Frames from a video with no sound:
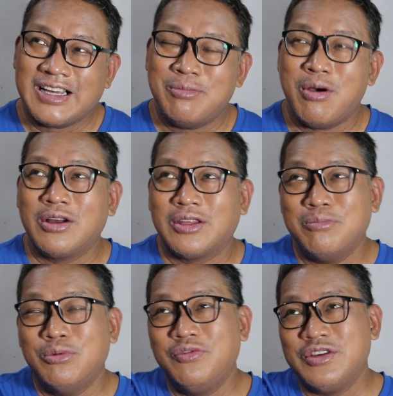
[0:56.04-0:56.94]
among the
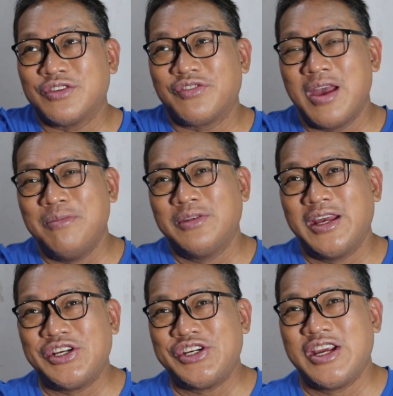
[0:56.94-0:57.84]
movies of M.
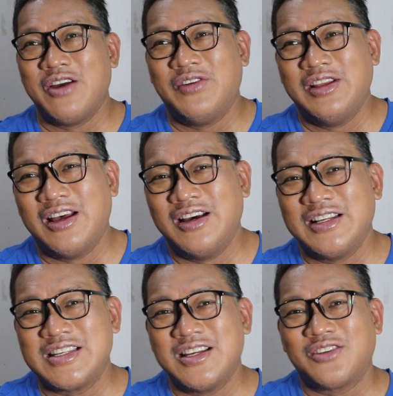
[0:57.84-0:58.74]
Night Shyamalan,
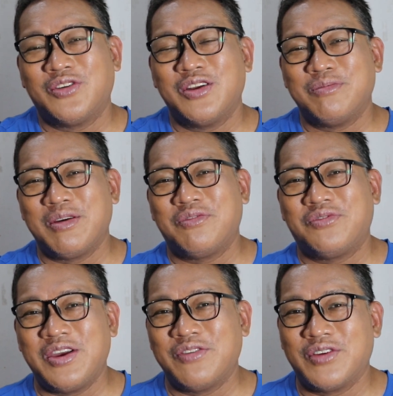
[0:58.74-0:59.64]
it's not one of my
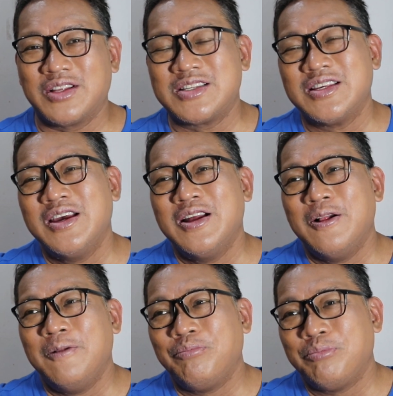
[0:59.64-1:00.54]
favorites.
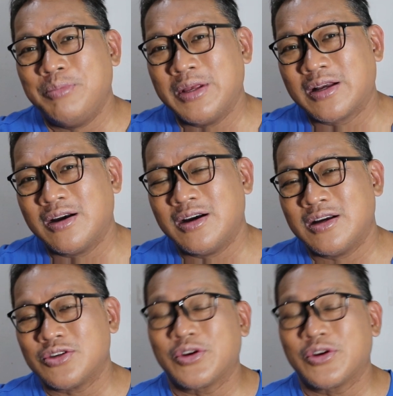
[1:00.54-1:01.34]
Because,